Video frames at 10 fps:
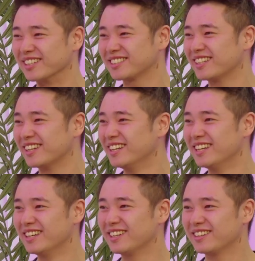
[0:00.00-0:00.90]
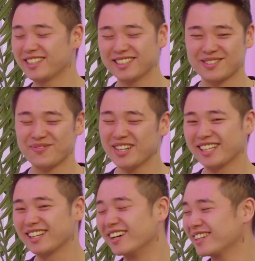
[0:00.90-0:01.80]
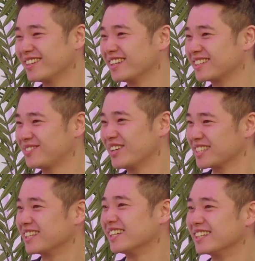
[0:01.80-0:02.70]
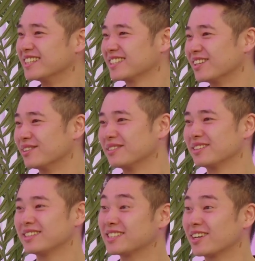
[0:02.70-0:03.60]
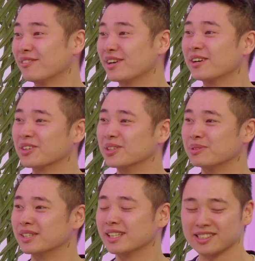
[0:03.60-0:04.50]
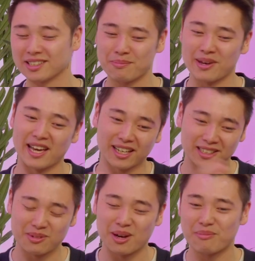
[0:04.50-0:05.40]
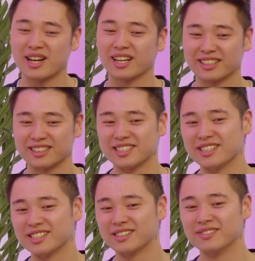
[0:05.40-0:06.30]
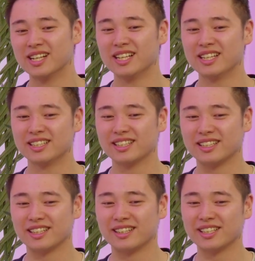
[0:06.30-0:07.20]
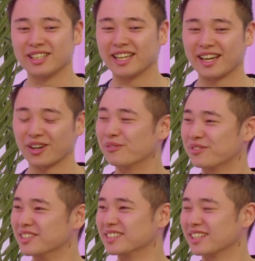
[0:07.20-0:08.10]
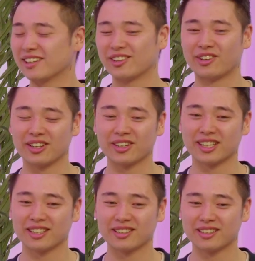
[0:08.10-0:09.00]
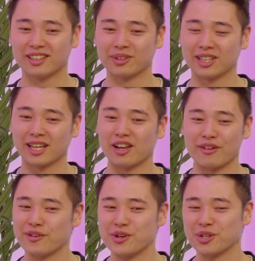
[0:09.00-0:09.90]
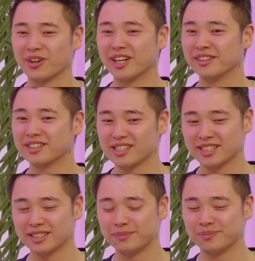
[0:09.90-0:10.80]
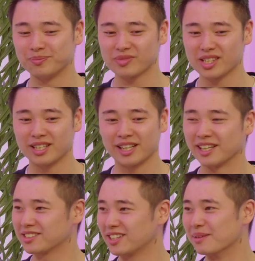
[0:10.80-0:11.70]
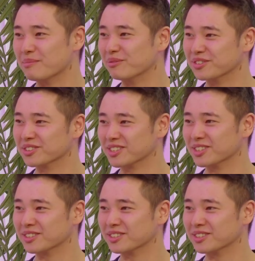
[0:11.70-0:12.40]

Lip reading: I was like, "This is mad!" Like I didn't expect like this kind of outcome, and then it's going to pay X amount back, and then you get that confidence again. Like, all right, okay, I'm going to get like 300 grand in the next like month or so.